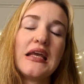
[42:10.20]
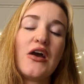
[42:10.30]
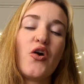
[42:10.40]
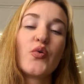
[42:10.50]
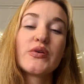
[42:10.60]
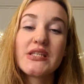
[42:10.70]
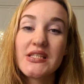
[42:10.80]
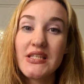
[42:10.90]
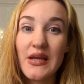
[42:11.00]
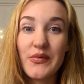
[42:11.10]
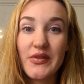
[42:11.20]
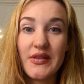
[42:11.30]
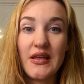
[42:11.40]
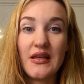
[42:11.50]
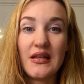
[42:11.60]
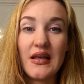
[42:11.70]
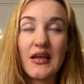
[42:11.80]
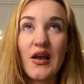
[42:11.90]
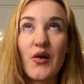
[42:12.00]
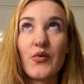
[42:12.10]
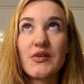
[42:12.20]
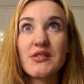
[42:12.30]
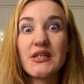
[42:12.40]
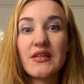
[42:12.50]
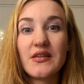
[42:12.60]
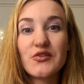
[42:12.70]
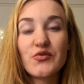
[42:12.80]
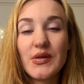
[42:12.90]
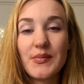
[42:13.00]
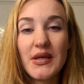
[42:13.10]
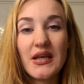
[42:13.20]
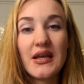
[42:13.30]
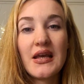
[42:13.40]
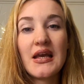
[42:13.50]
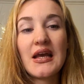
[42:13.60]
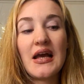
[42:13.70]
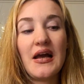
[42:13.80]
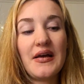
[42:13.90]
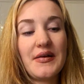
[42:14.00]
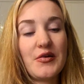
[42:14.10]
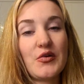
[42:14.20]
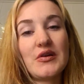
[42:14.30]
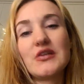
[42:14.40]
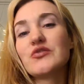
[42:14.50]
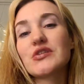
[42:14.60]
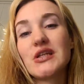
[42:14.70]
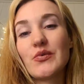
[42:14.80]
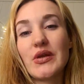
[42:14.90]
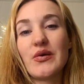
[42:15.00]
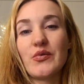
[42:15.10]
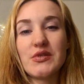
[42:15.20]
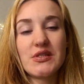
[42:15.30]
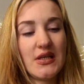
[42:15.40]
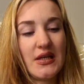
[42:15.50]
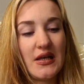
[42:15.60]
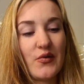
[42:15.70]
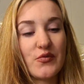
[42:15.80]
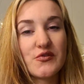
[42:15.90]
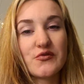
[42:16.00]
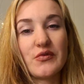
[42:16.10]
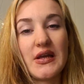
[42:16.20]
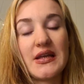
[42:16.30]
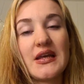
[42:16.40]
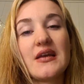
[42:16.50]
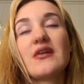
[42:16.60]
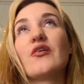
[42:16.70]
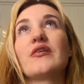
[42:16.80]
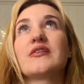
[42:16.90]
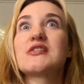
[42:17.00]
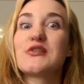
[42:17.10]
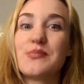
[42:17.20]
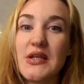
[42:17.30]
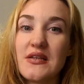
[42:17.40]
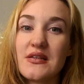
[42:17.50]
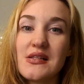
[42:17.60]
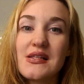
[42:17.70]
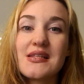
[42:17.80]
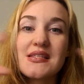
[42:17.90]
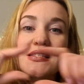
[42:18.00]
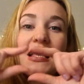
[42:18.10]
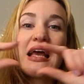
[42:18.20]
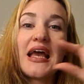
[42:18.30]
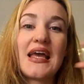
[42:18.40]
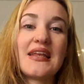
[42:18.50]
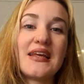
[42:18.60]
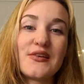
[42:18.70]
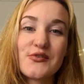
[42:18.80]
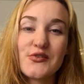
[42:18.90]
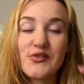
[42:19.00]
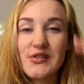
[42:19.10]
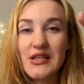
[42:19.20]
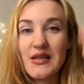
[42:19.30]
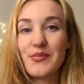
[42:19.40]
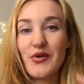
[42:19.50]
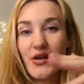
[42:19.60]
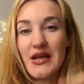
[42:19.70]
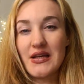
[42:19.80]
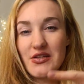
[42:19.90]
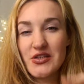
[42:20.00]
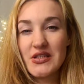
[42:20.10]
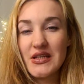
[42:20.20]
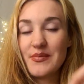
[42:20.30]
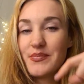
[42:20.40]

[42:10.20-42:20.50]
always the same thing. Like I was either dreaming, usually when I was sick, I was running on spindles, and I used to sleep on like a sheep